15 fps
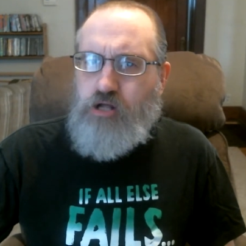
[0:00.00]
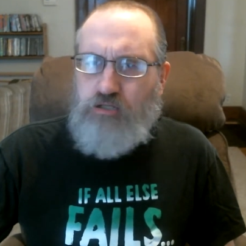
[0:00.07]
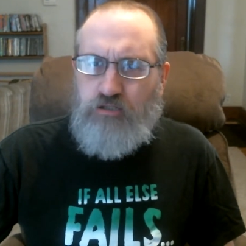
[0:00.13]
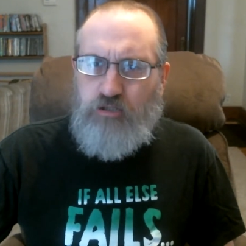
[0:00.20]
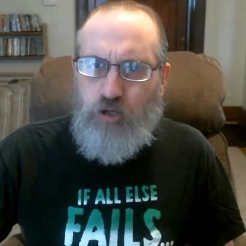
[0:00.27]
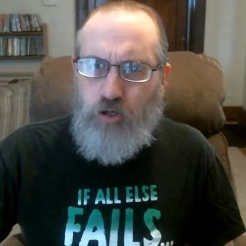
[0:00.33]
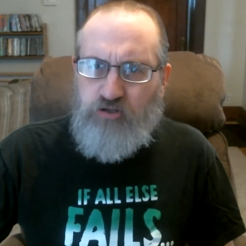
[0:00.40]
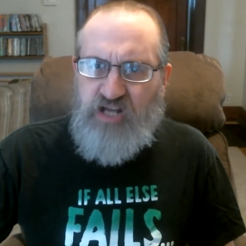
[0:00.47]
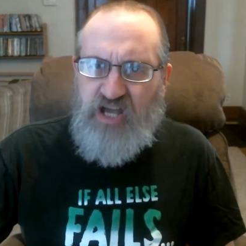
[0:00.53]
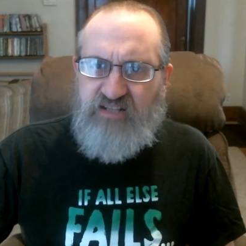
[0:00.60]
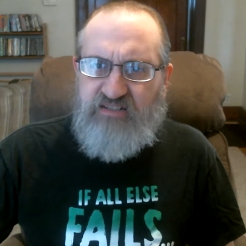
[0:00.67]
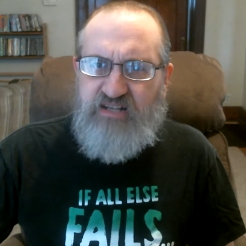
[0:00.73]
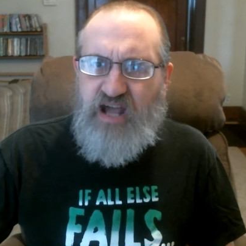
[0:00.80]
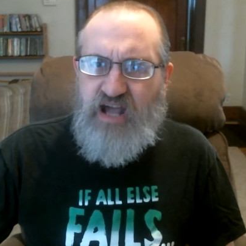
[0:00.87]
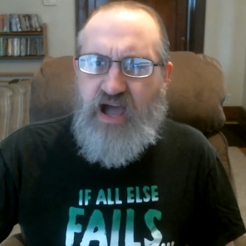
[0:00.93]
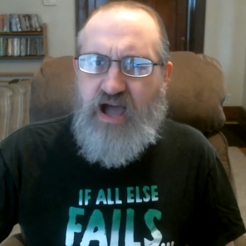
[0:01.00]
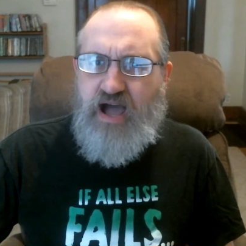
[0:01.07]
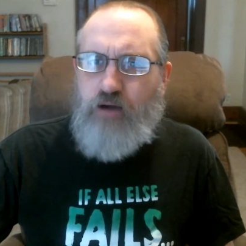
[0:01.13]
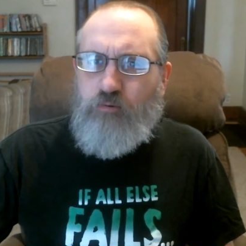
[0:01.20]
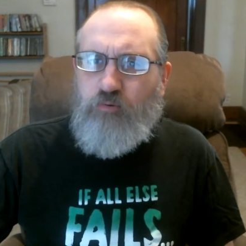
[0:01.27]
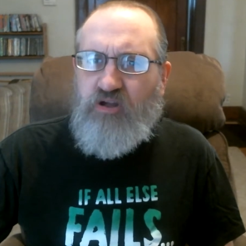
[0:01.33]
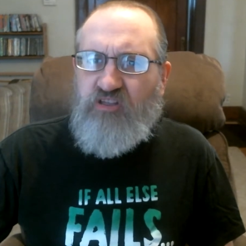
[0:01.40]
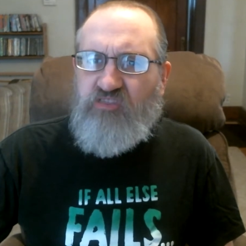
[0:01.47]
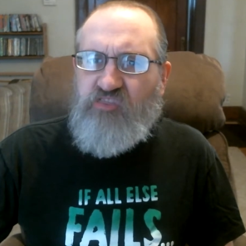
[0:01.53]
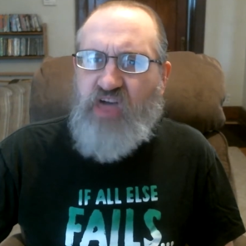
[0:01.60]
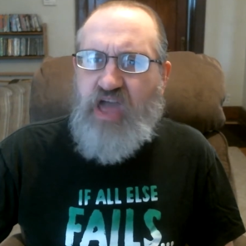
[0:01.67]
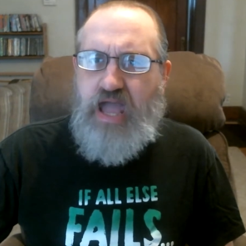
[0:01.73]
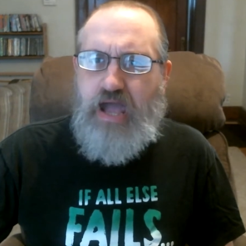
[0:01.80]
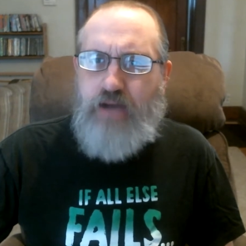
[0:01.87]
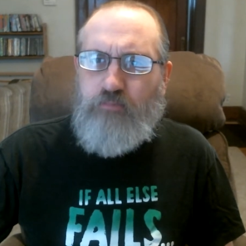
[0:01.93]
Lord, I'd die with the
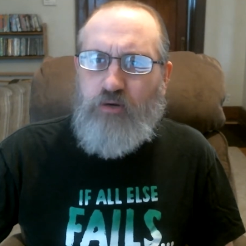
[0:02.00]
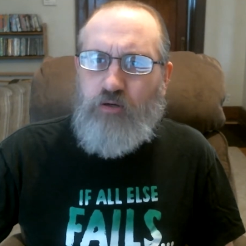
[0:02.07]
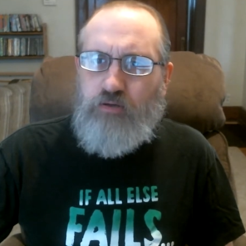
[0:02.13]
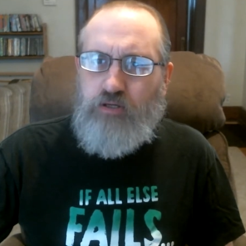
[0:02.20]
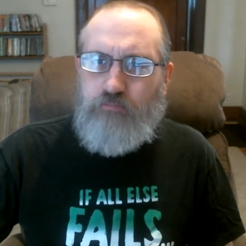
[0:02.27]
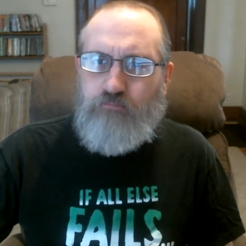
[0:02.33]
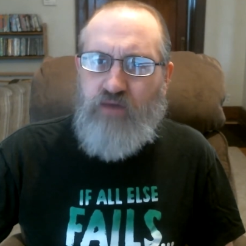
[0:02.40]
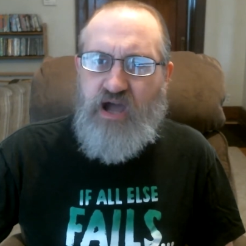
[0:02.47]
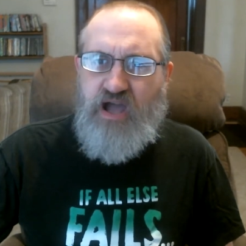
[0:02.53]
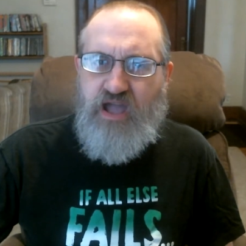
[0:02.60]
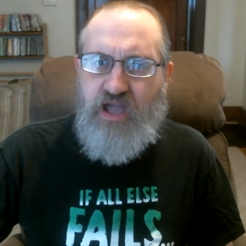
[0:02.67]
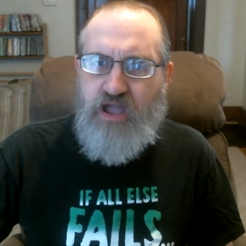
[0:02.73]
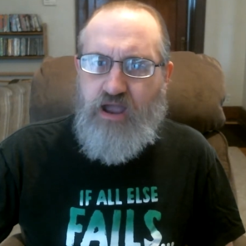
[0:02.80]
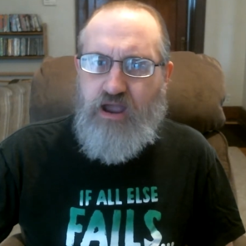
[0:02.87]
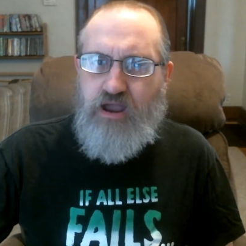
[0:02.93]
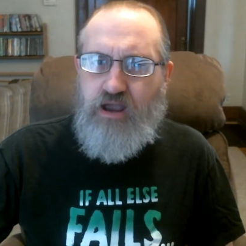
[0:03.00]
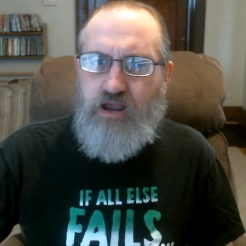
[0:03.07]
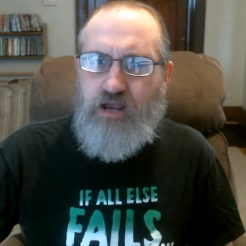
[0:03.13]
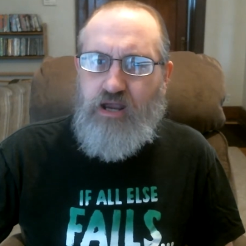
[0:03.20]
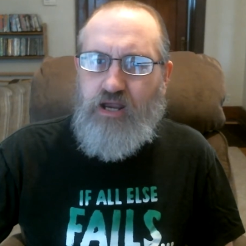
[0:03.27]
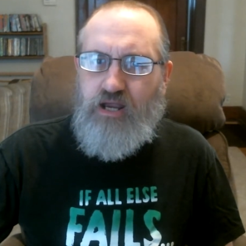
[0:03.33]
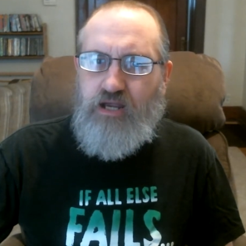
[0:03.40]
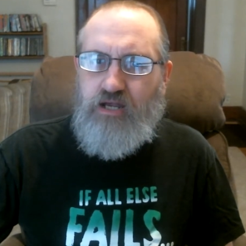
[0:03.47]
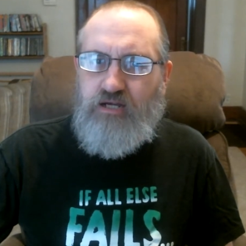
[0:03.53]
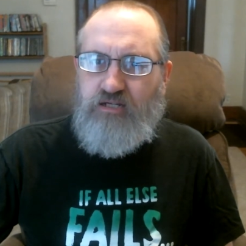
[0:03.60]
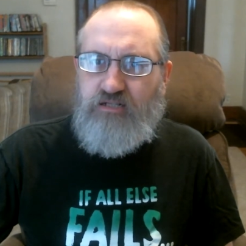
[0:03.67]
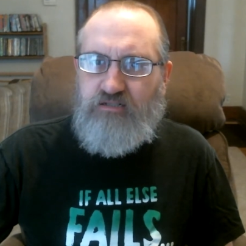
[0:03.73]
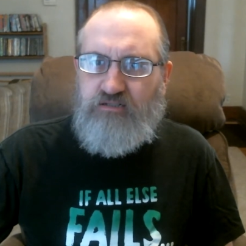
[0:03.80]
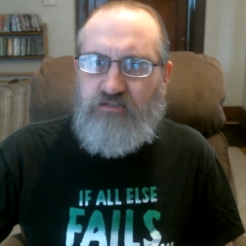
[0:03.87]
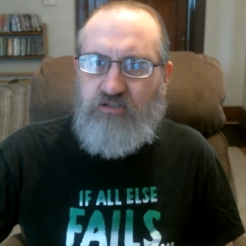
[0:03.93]
hammer in my
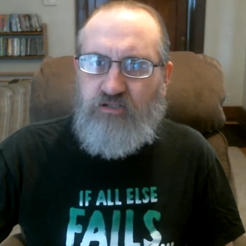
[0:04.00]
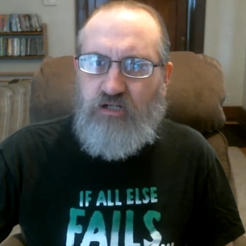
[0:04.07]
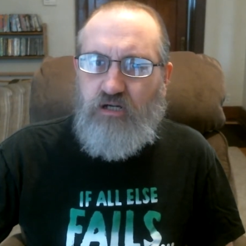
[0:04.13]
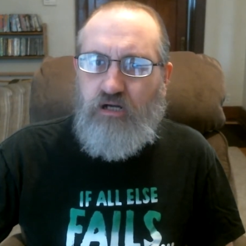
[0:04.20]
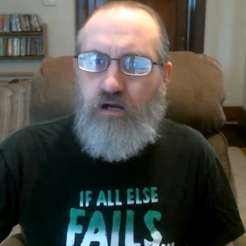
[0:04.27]
hand."